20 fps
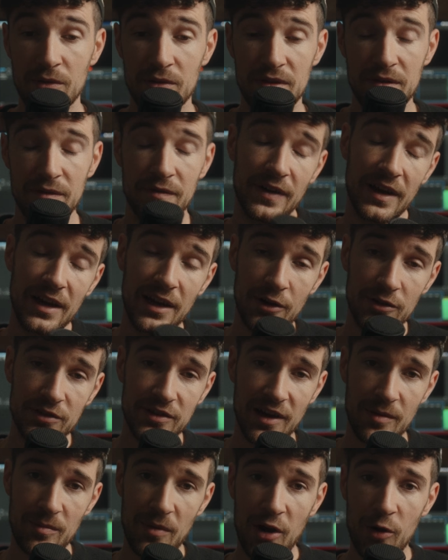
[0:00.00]
the final
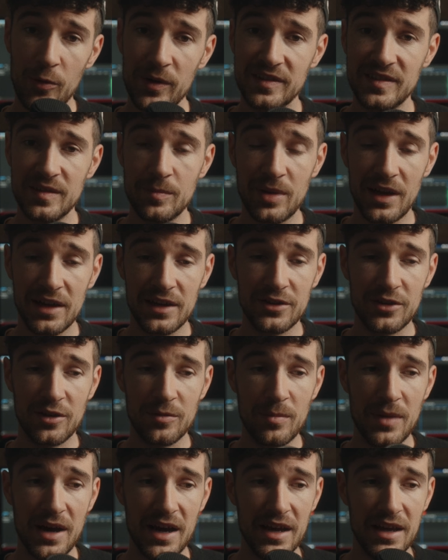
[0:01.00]
outcome always depended on
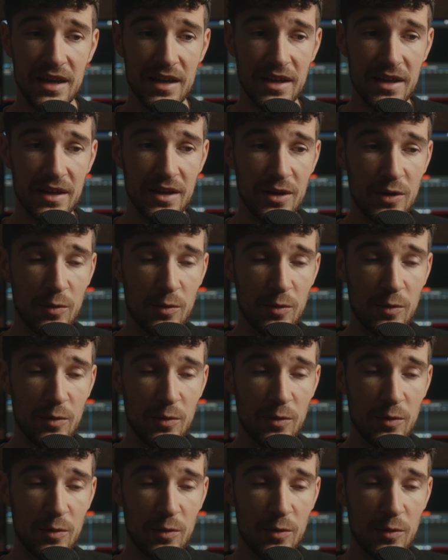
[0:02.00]
my